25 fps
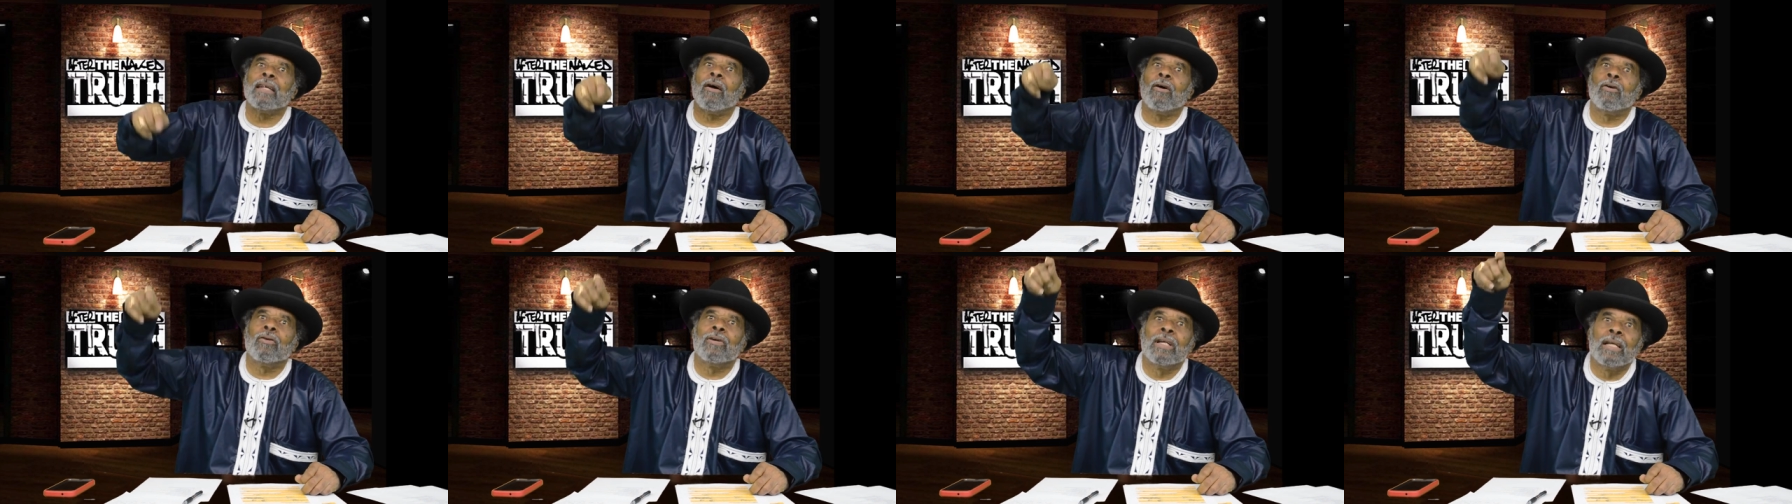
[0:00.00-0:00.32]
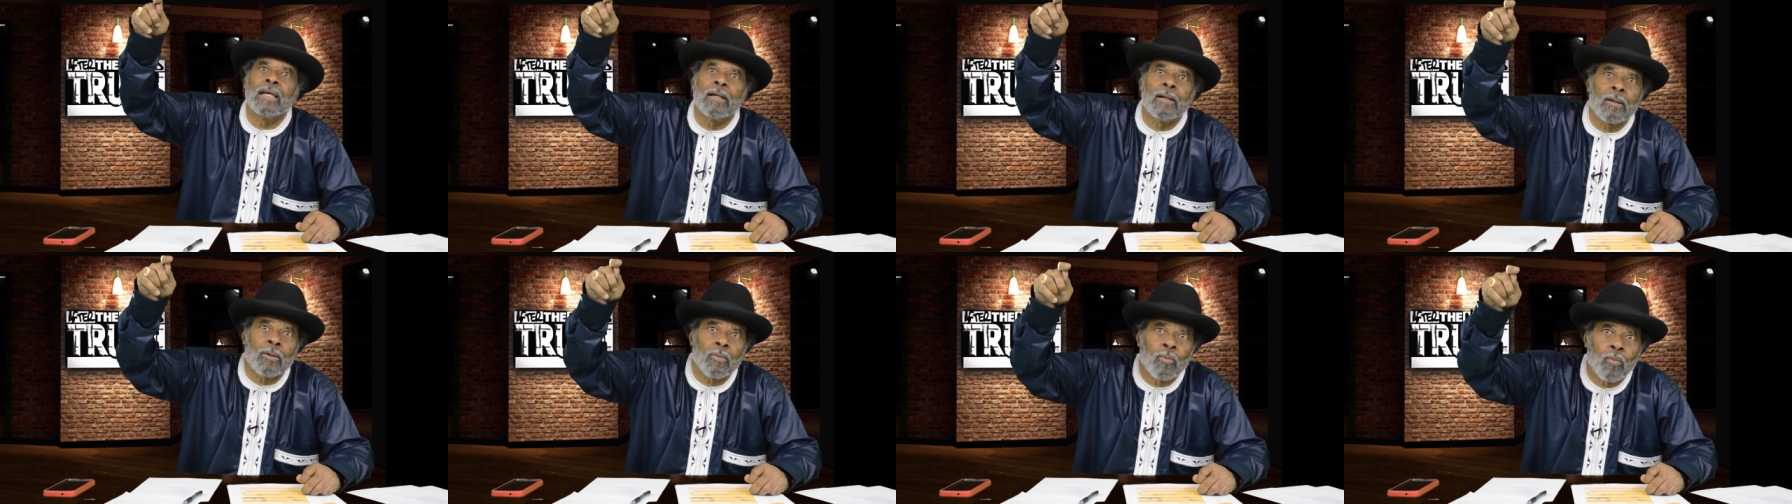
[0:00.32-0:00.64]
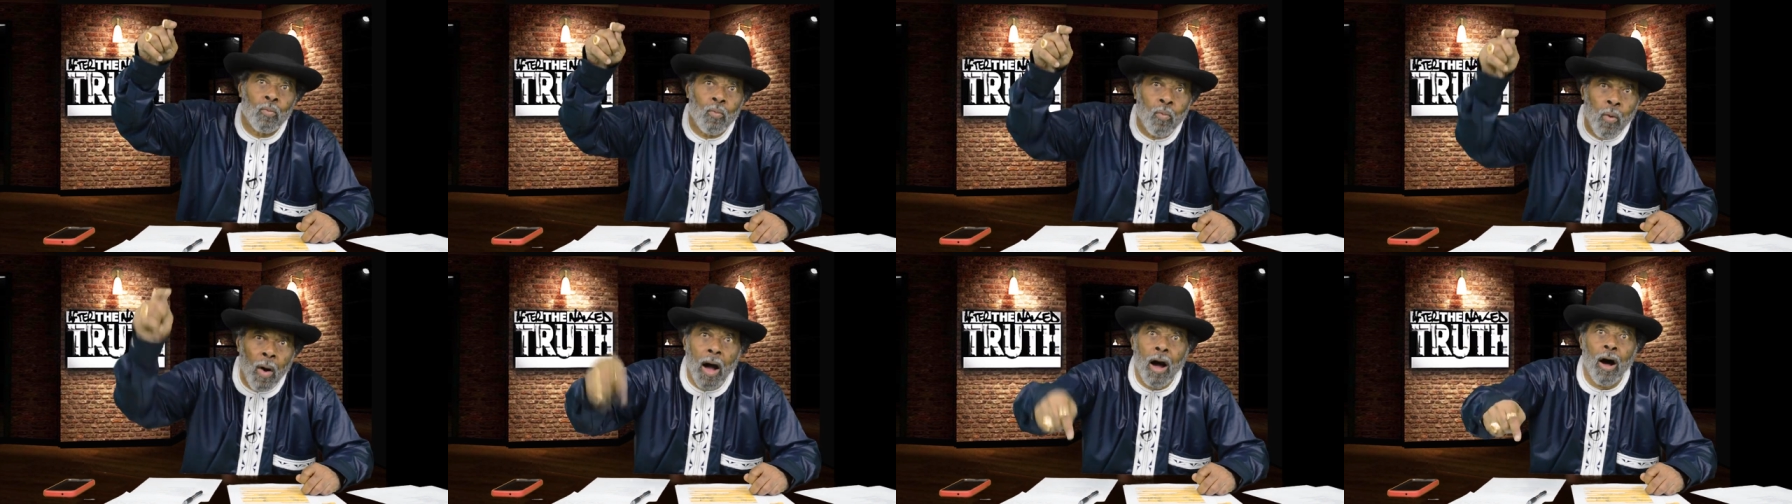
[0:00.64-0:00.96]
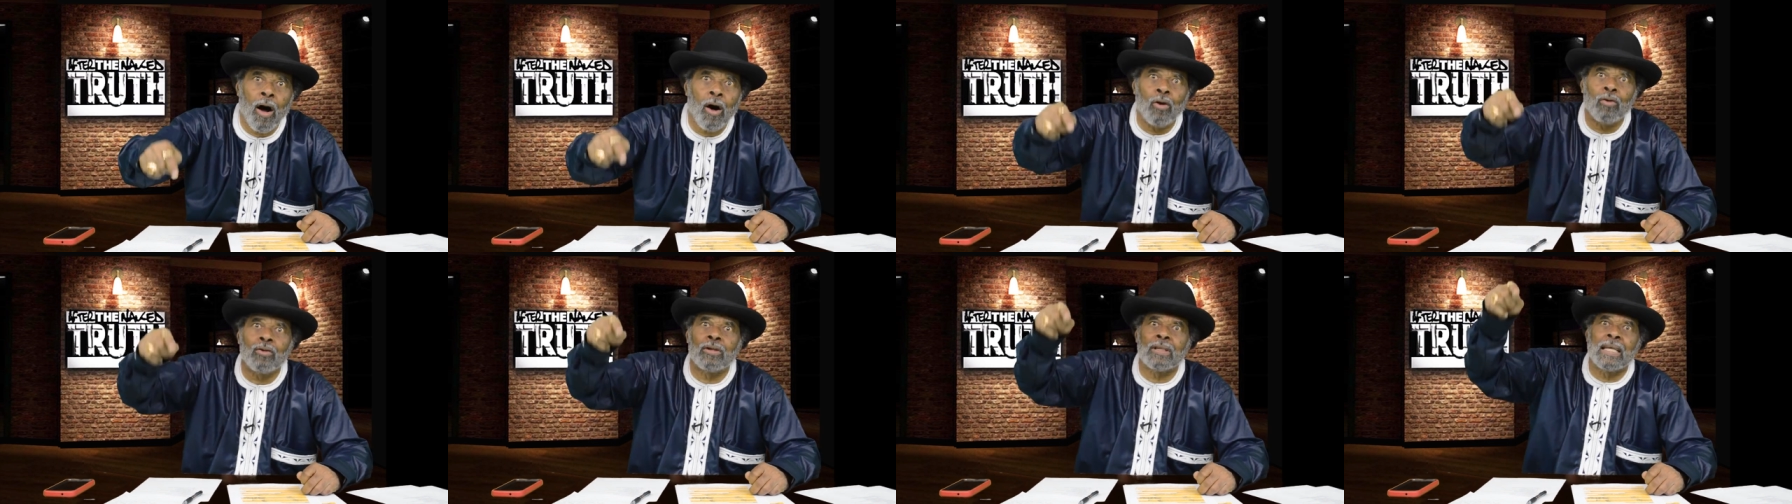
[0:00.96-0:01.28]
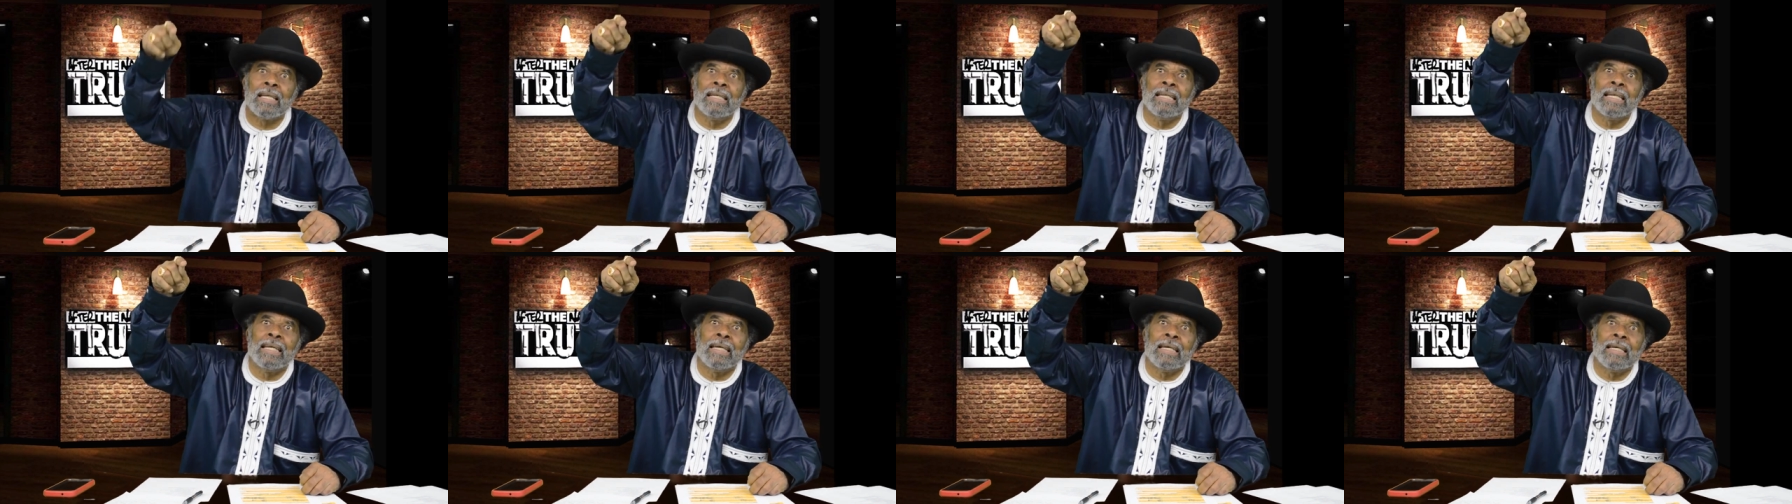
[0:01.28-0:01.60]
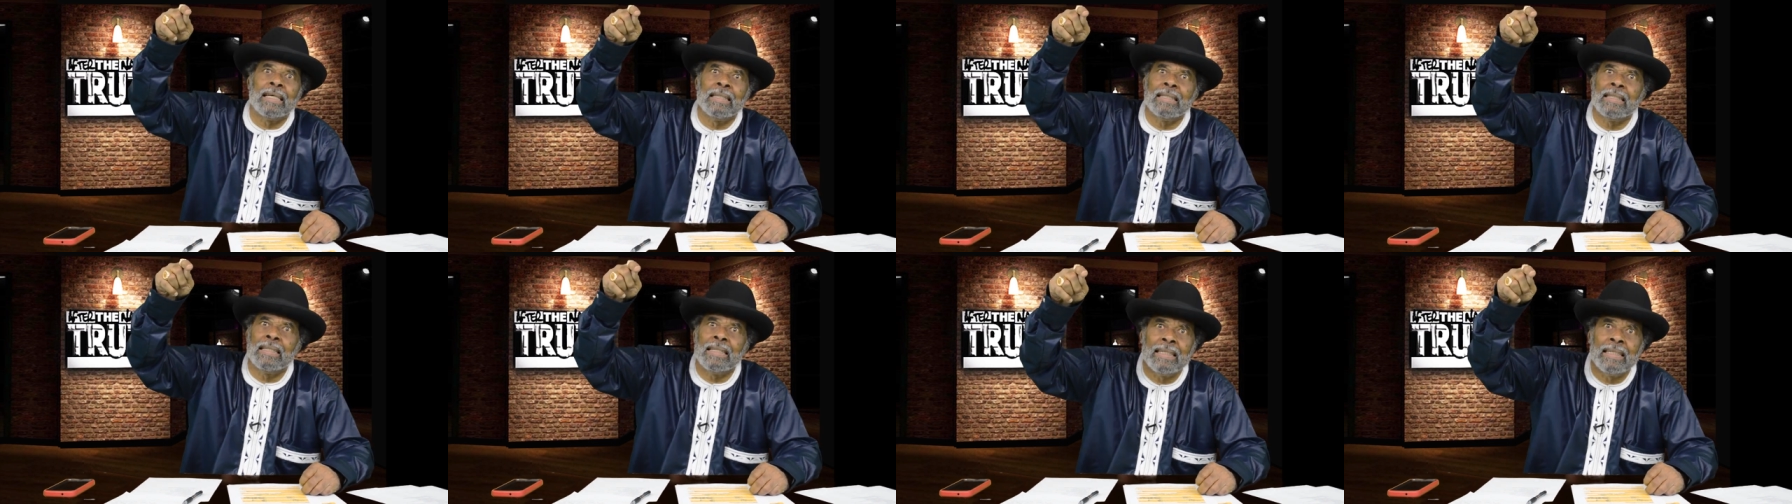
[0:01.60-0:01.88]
on the walls and the,